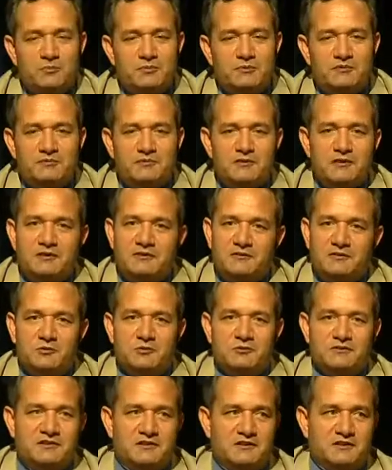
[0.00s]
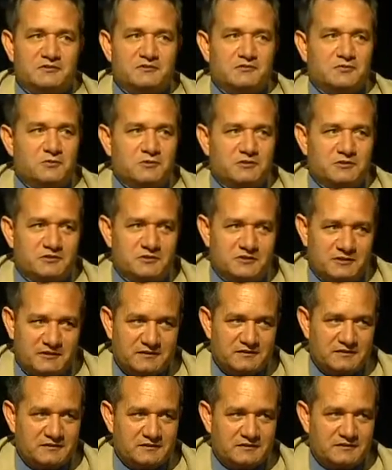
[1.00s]
be very good ink for
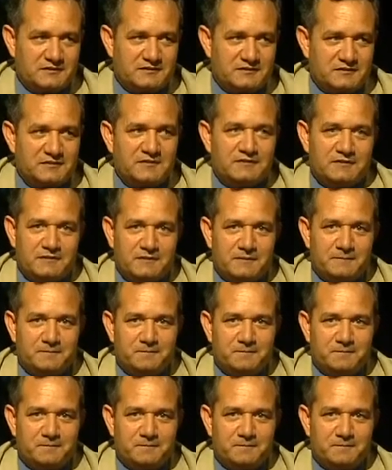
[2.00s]
writing. Yeah.